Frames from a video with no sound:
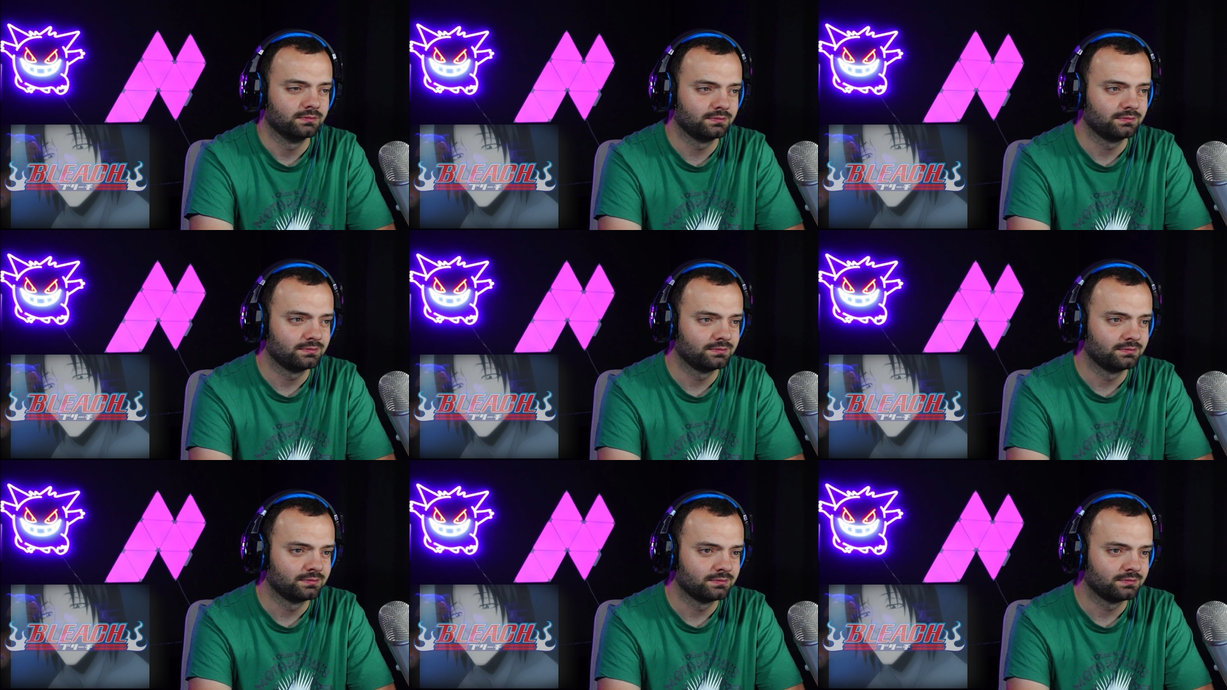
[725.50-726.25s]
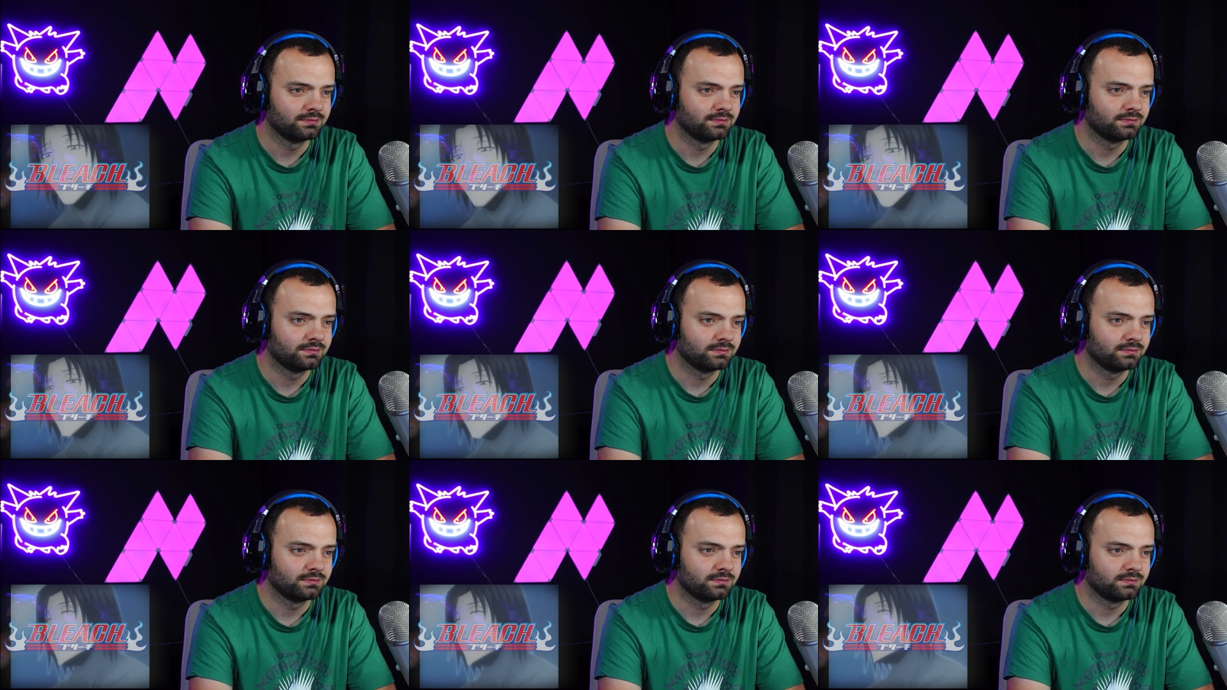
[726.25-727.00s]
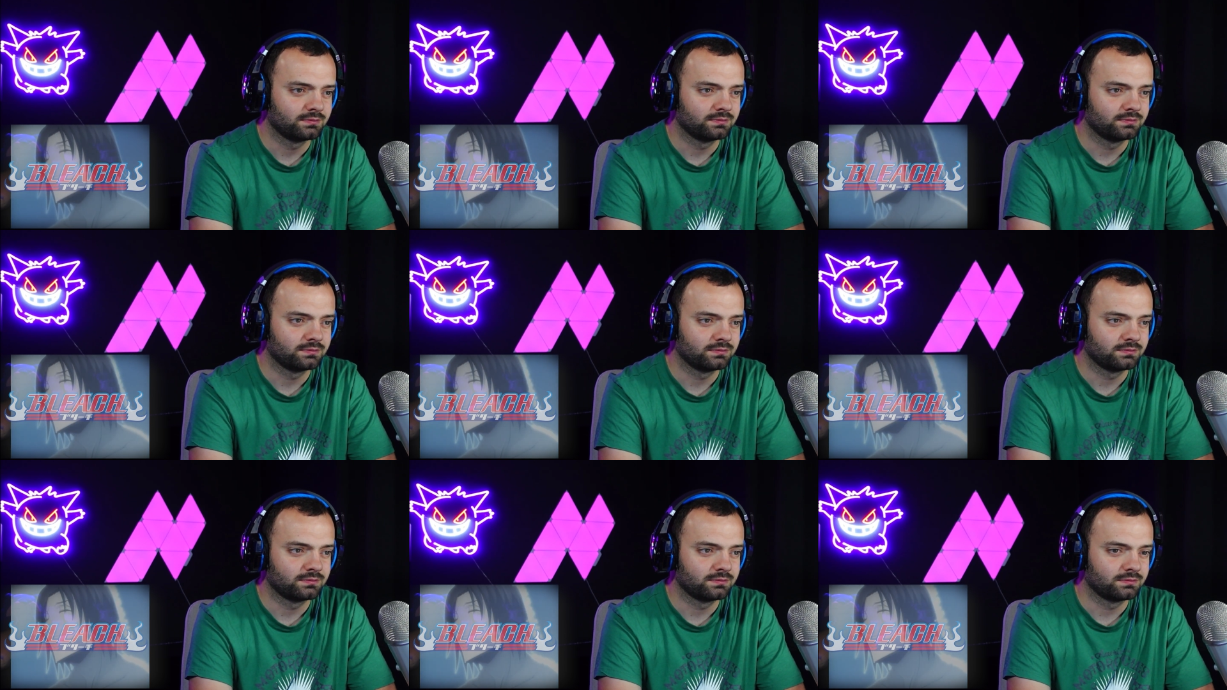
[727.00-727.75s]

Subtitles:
(silence)